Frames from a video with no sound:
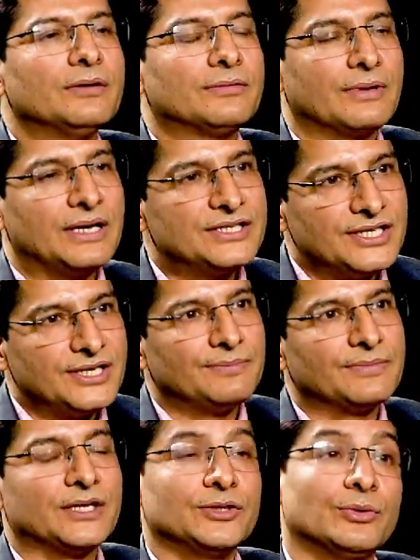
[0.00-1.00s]
regime
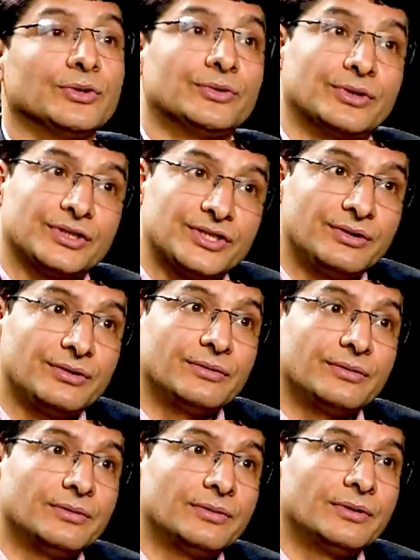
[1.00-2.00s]
that you want to consider.
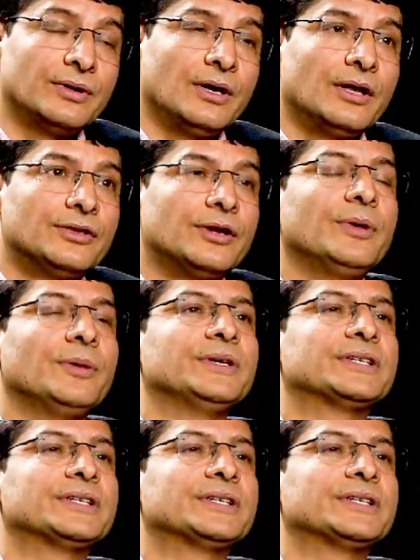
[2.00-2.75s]
There may be